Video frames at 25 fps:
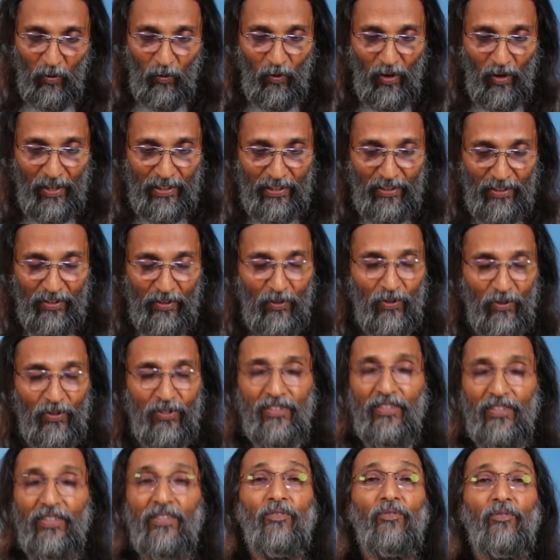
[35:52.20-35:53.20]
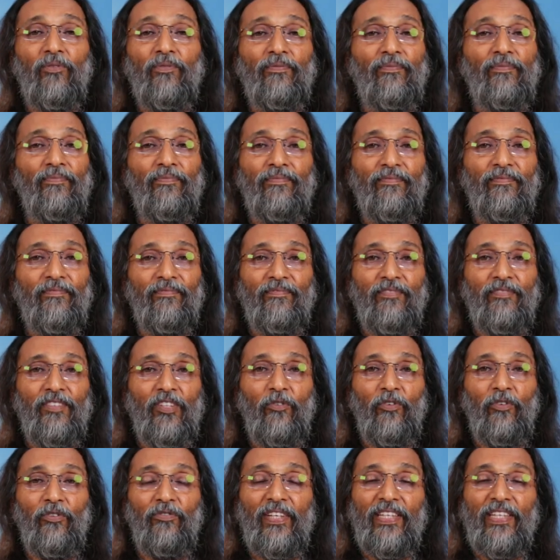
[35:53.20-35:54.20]
volcanoes,
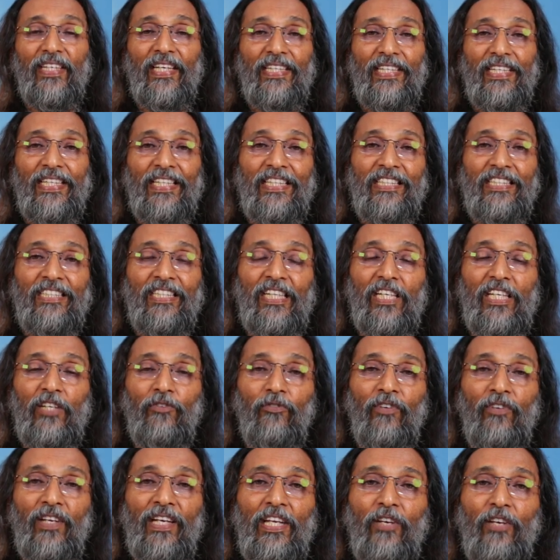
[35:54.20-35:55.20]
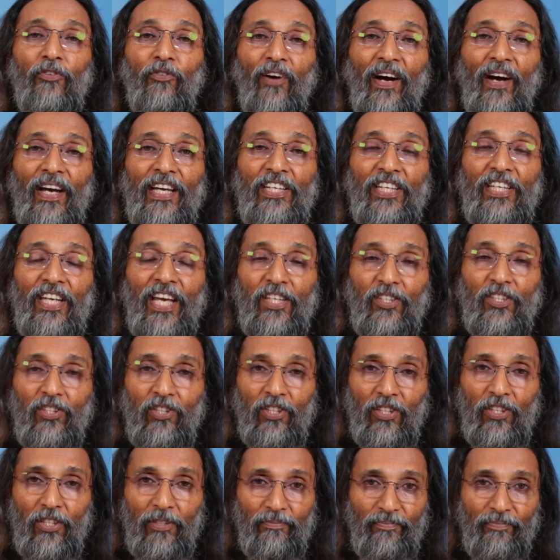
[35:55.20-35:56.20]
we can easily vilify
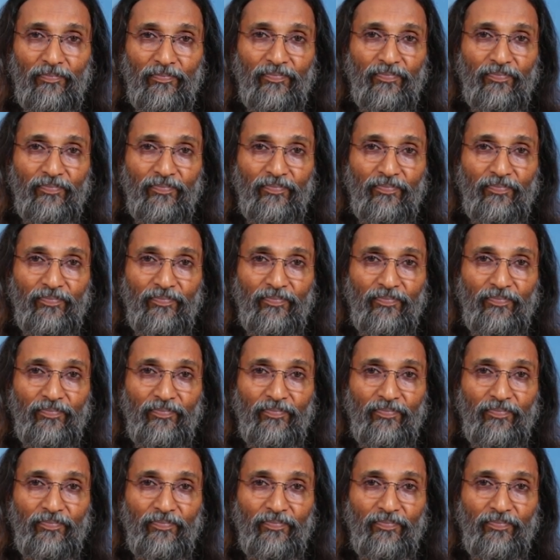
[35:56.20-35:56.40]
nature.